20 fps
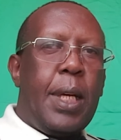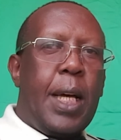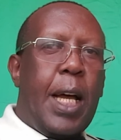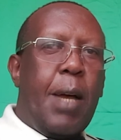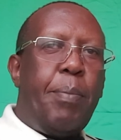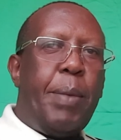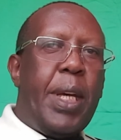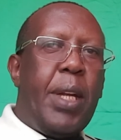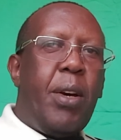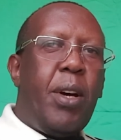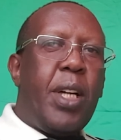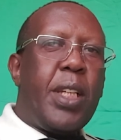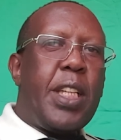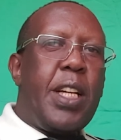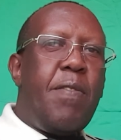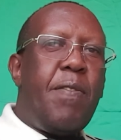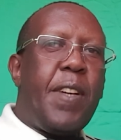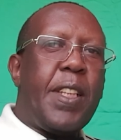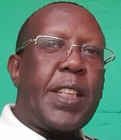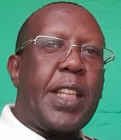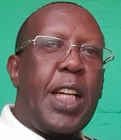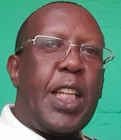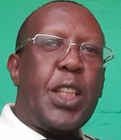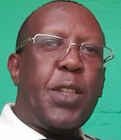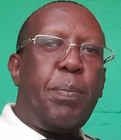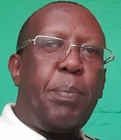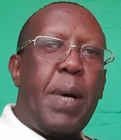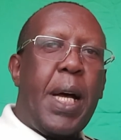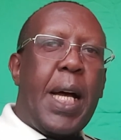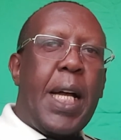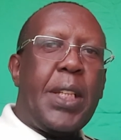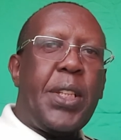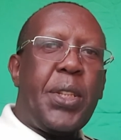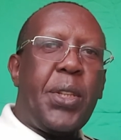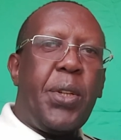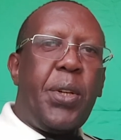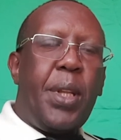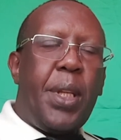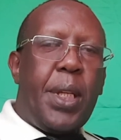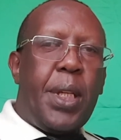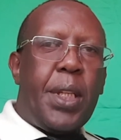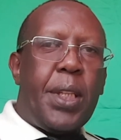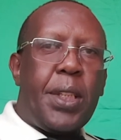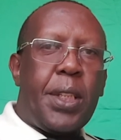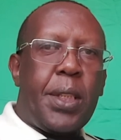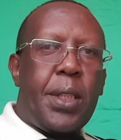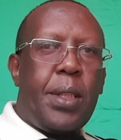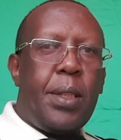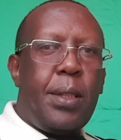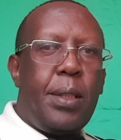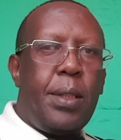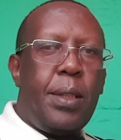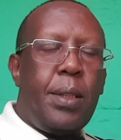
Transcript: I may not emphasize much on this,